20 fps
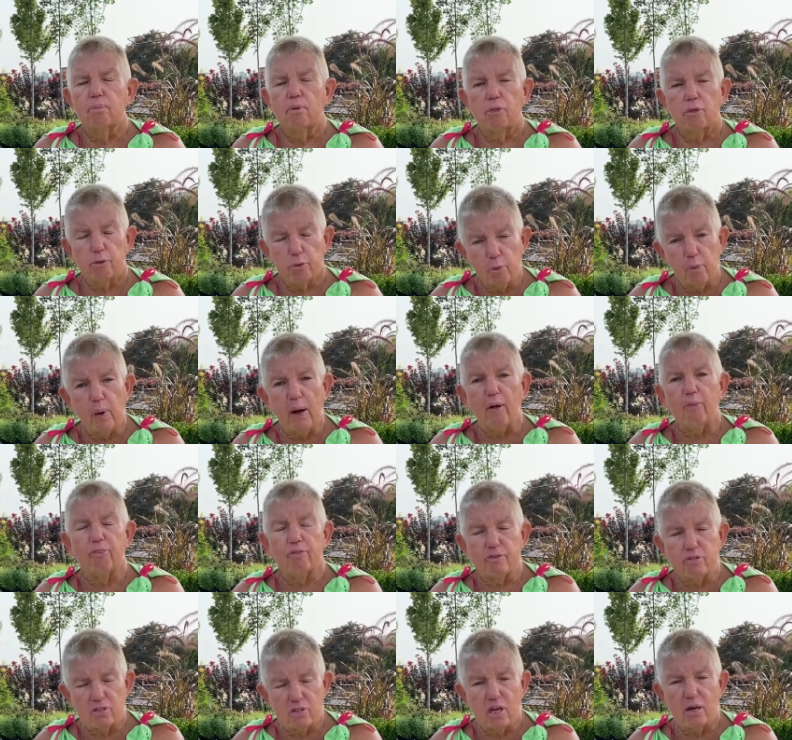throughout
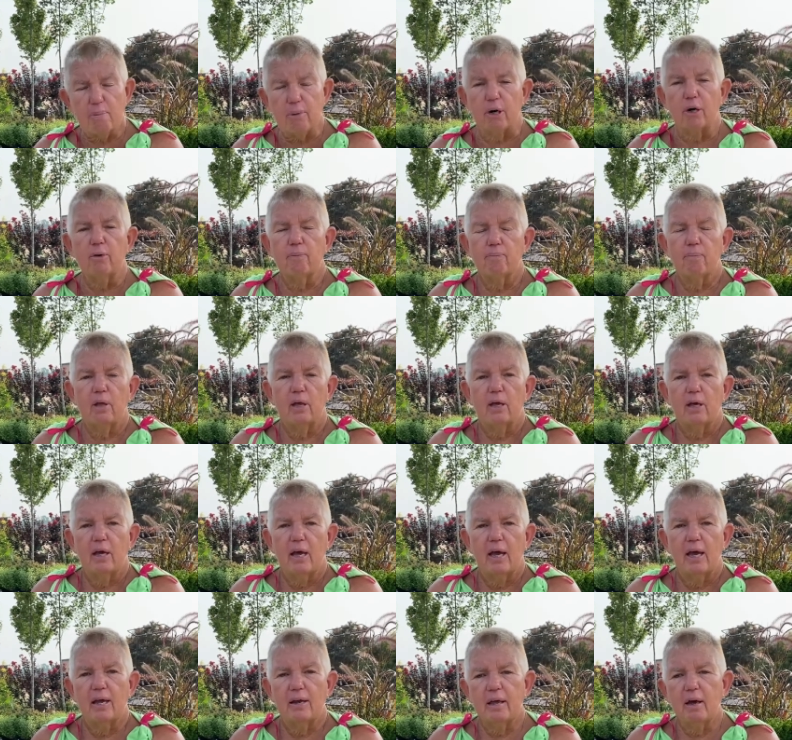the summer
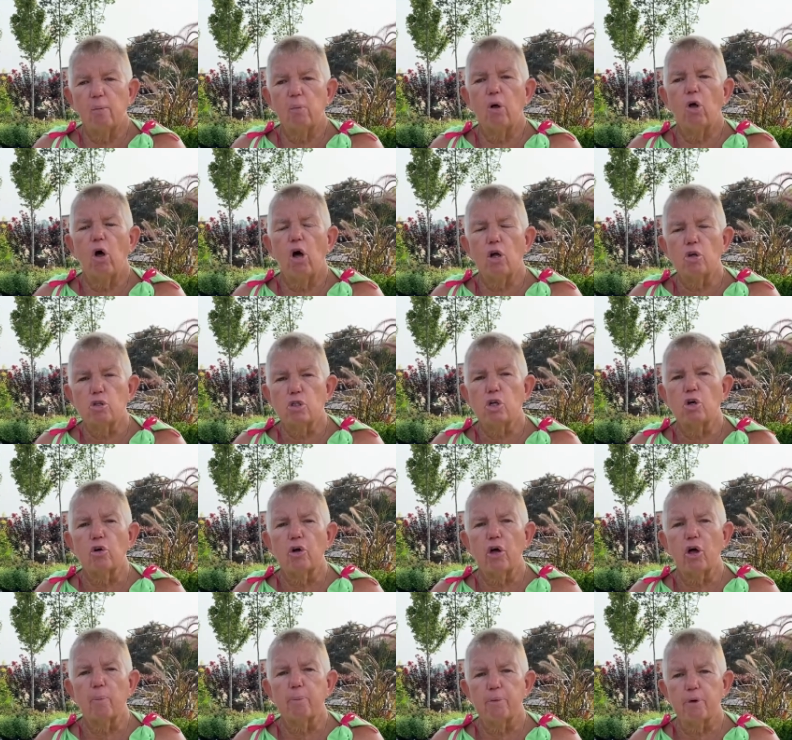and it will also
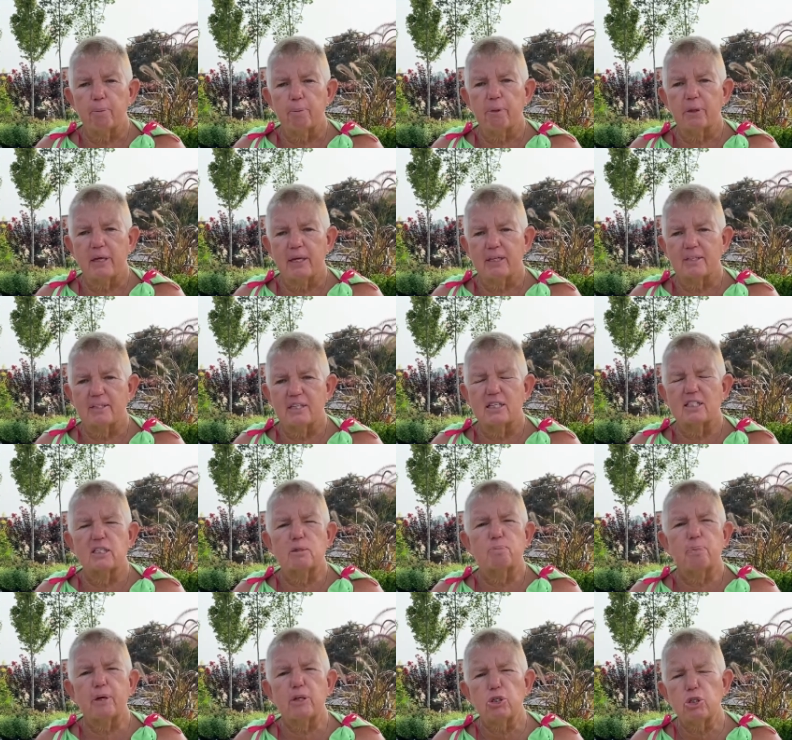help your plants,
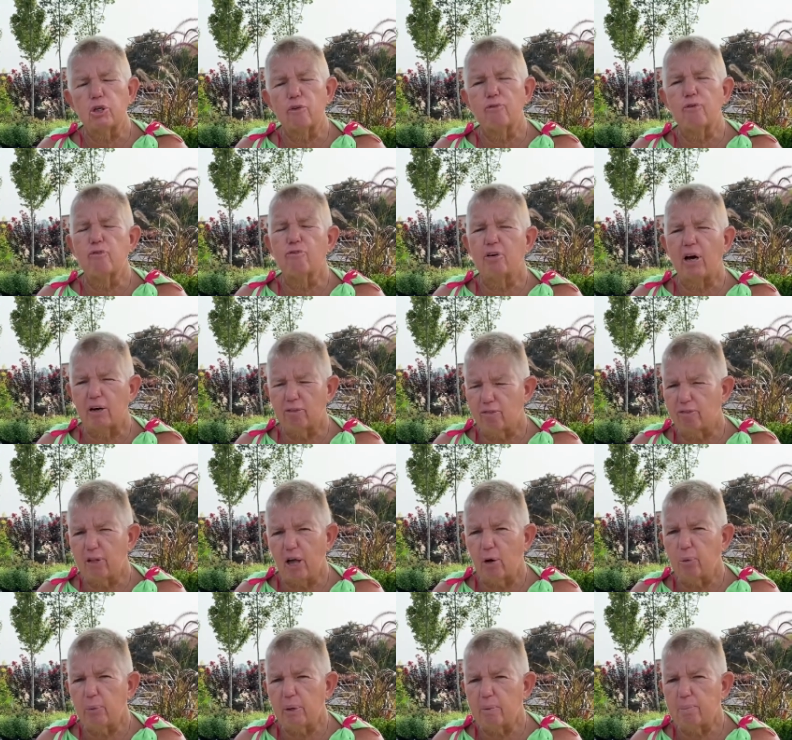especially if you've got
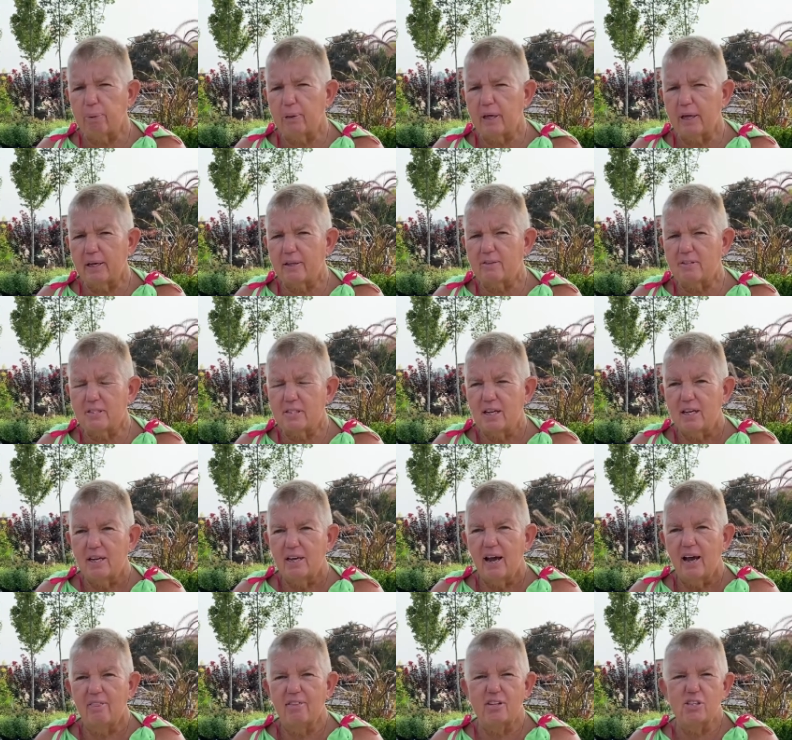flowering plants
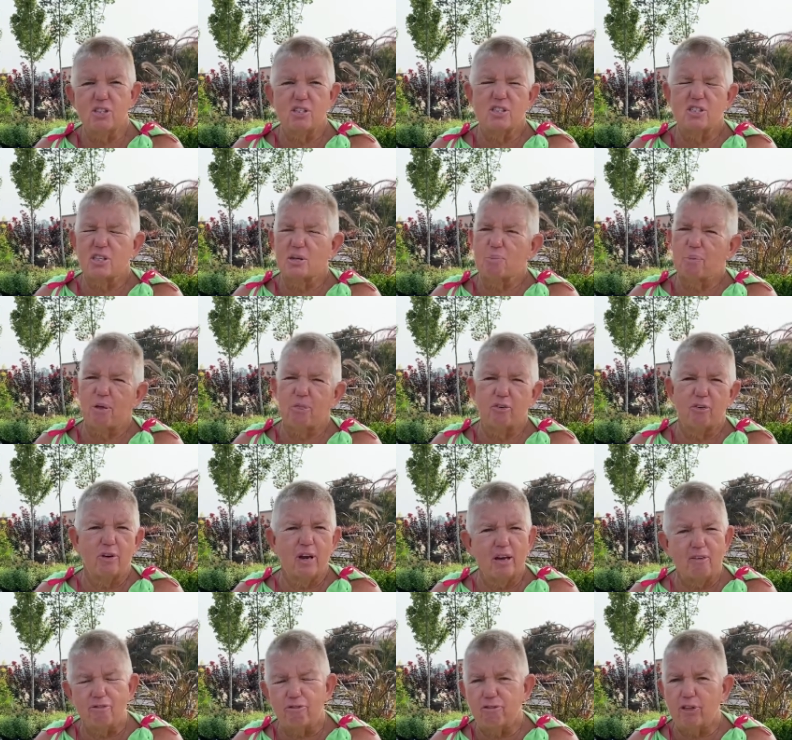and they just seem like they're
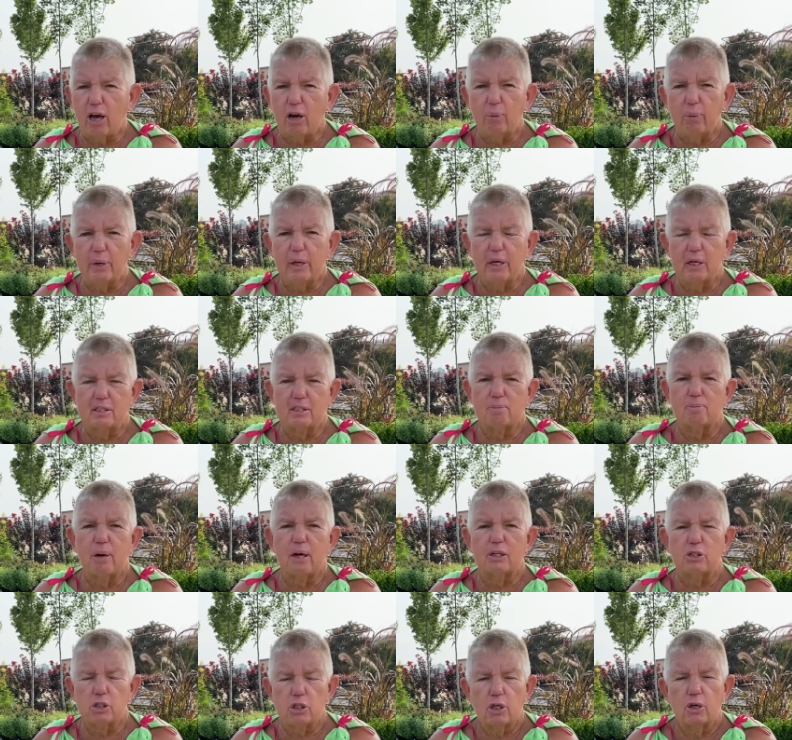not flowering as
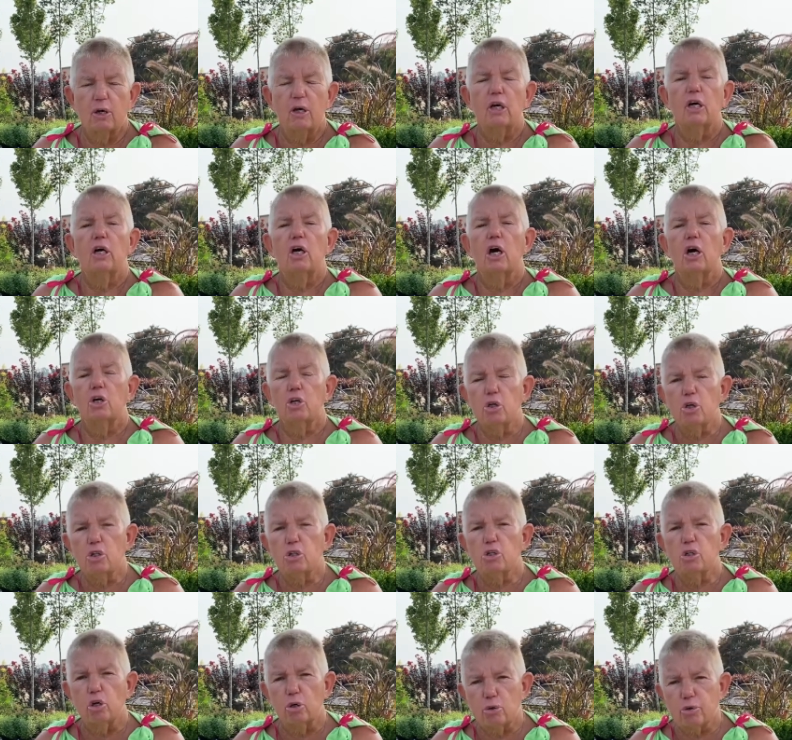much. A
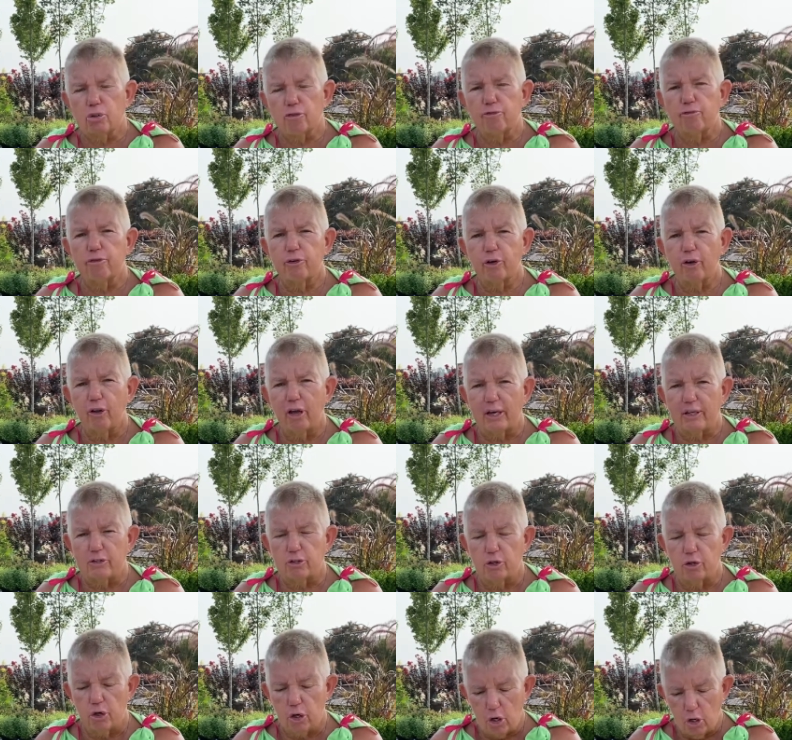good dose of
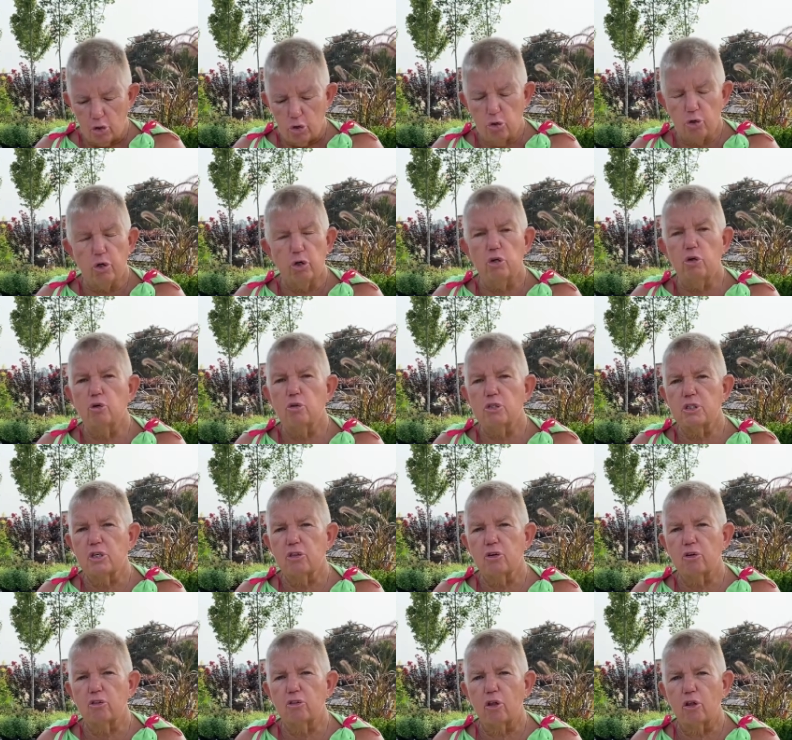fertilizer. You can use
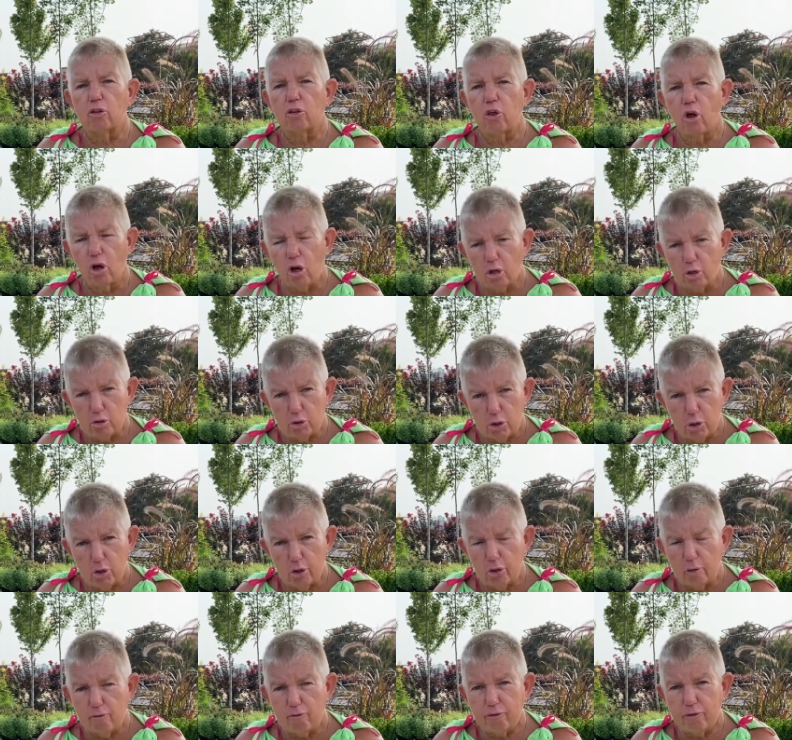either the
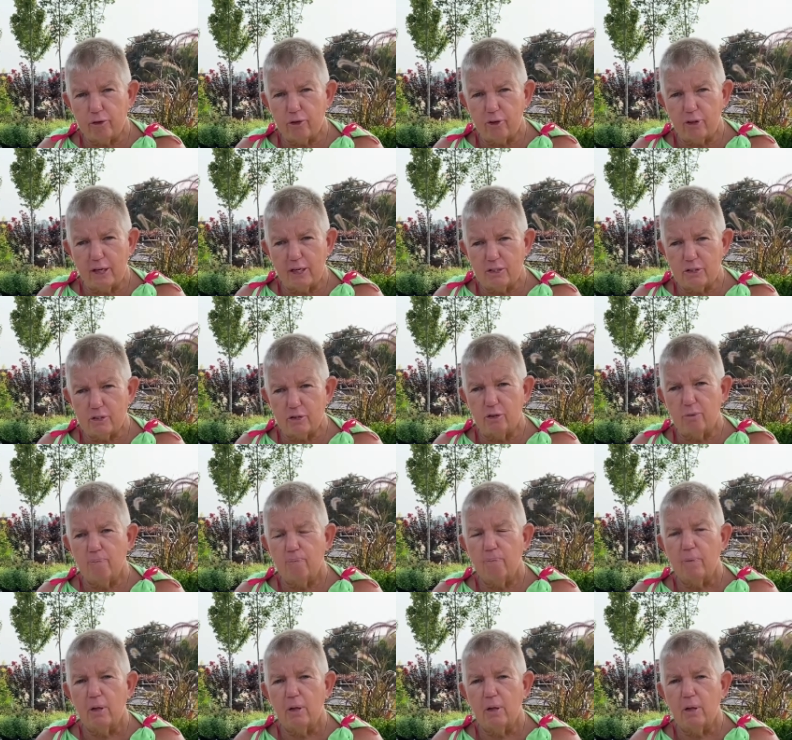long-term fertilizer,